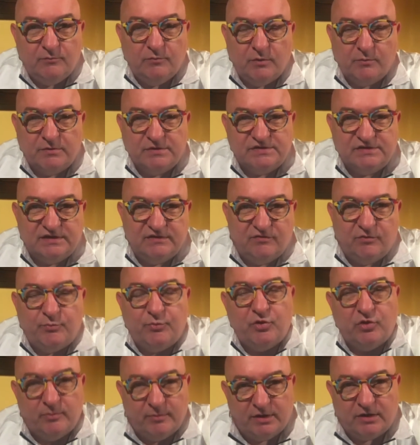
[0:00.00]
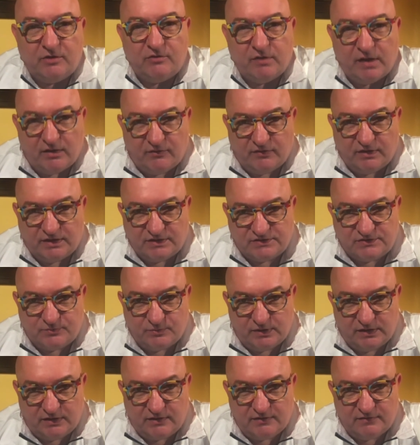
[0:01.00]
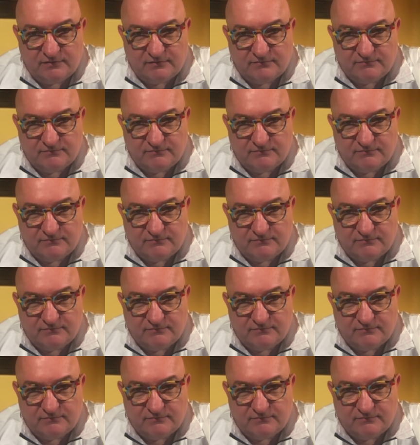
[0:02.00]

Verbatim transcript: will receive a permanent crown next week.